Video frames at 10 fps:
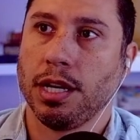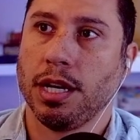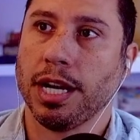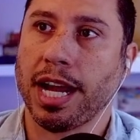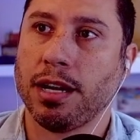
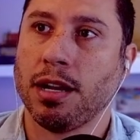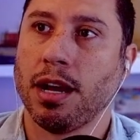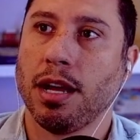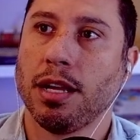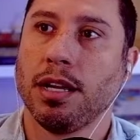Again,
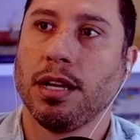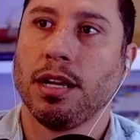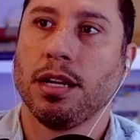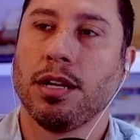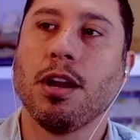
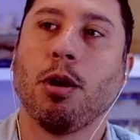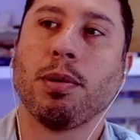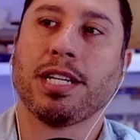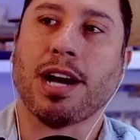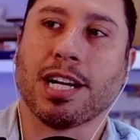
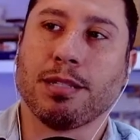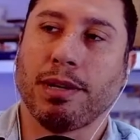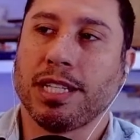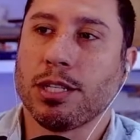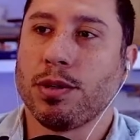nobody talks
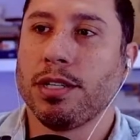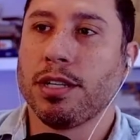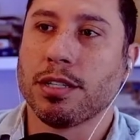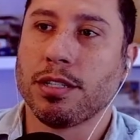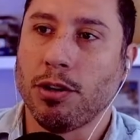about this one
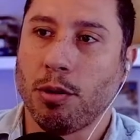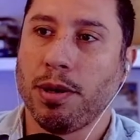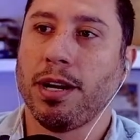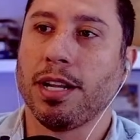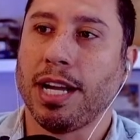because
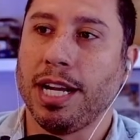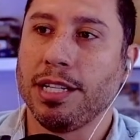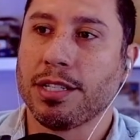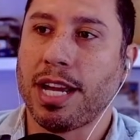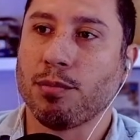nobody online
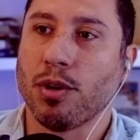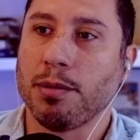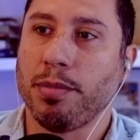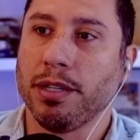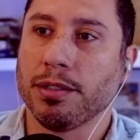is damn
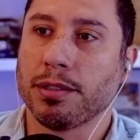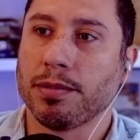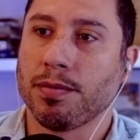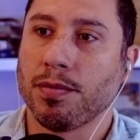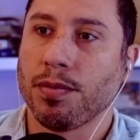red-pilled.
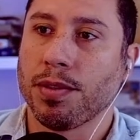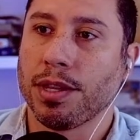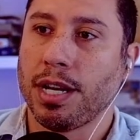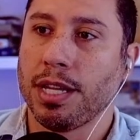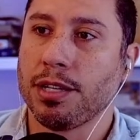
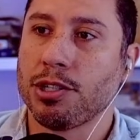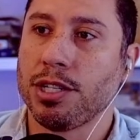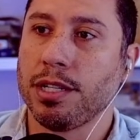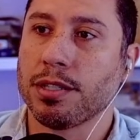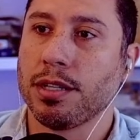Ah, there
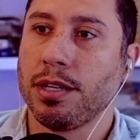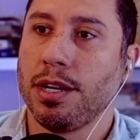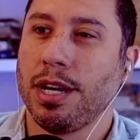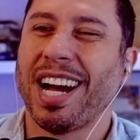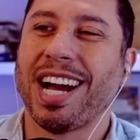she is.
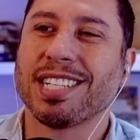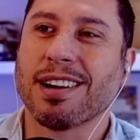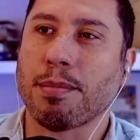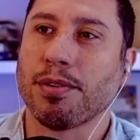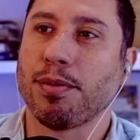I had to
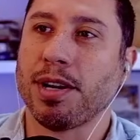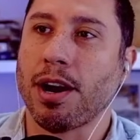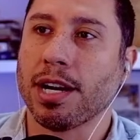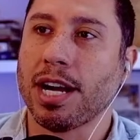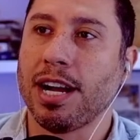grab it from an
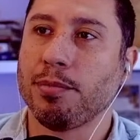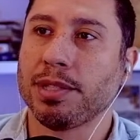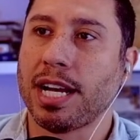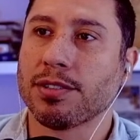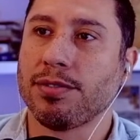archive,
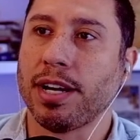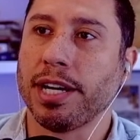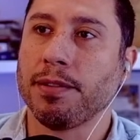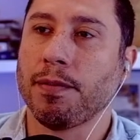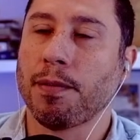but that's
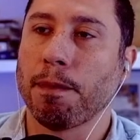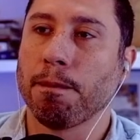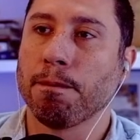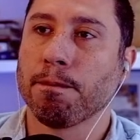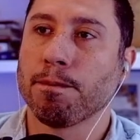fine.
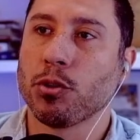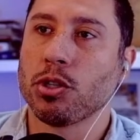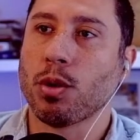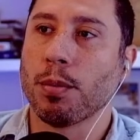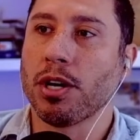So
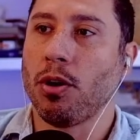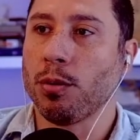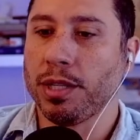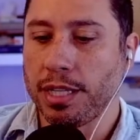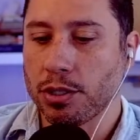this is where we're
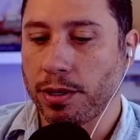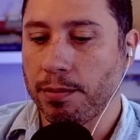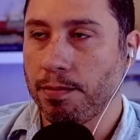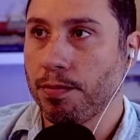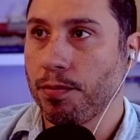going with this one.